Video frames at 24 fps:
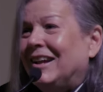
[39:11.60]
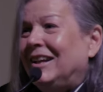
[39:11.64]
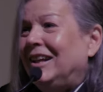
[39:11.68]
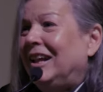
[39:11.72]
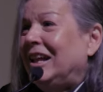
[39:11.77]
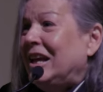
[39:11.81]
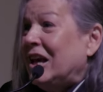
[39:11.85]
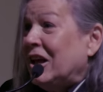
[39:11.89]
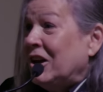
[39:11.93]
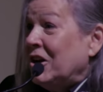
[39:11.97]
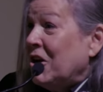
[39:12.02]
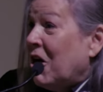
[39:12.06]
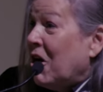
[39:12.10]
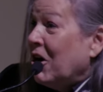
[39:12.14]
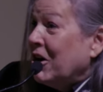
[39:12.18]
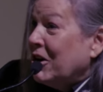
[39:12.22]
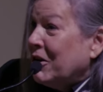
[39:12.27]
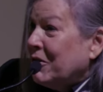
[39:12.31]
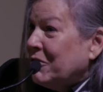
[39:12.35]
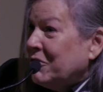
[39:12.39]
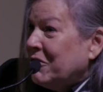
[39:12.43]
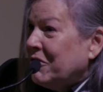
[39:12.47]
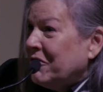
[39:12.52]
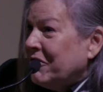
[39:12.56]

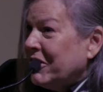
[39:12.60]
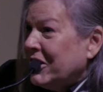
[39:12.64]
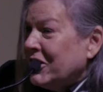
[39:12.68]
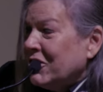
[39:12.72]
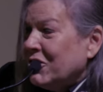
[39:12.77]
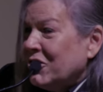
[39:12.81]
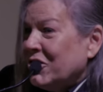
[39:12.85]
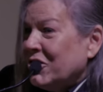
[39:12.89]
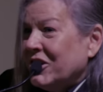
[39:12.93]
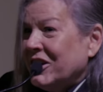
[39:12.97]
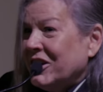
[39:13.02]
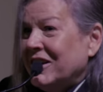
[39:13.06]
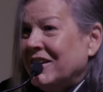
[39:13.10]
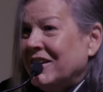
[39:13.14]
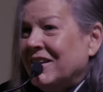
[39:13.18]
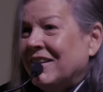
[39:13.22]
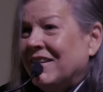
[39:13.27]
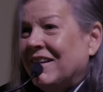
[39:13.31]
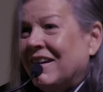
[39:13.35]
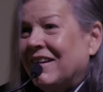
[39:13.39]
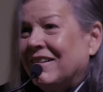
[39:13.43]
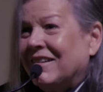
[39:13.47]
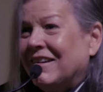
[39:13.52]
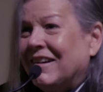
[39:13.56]
Leonardo da Vinci,
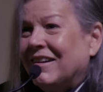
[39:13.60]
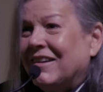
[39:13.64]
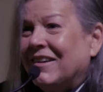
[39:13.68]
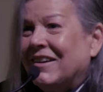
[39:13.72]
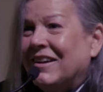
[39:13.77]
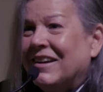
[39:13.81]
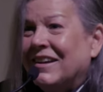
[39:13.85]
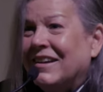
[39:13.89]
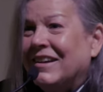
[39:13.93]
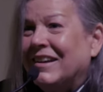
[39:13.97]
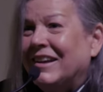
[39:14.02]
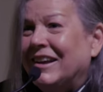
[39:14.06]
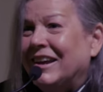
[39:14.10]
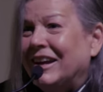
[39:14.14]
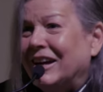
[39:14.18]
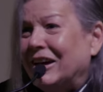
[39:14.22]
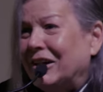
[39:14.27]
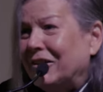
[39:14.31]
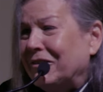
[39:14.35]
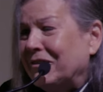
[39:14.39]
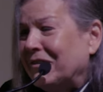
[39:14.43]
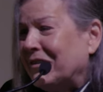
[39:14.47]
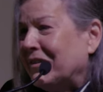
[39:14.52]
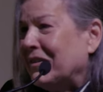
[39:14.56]
you
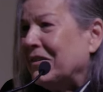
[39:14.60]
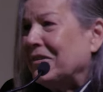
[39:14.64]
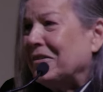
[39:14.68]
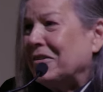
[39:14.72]
know,